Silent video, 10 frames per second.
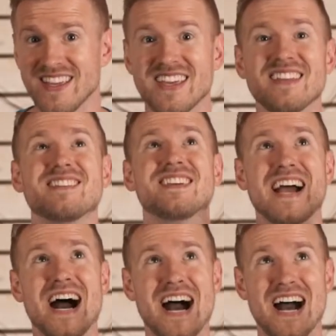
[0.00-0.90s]
It's
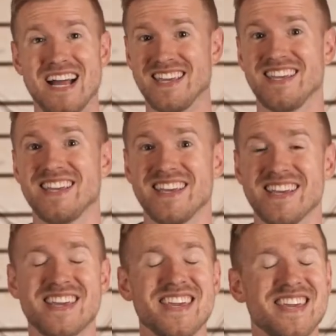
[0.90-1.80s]
God.
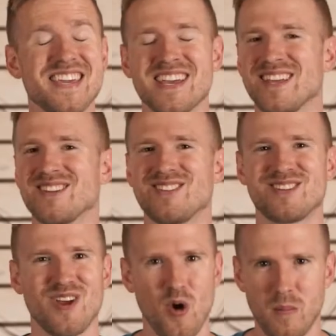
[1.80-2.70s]
He is
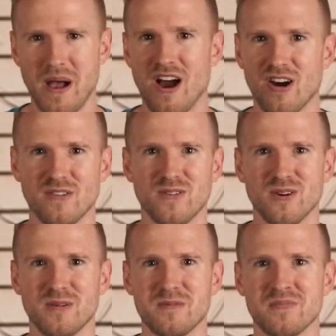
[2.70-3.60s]
so powerful.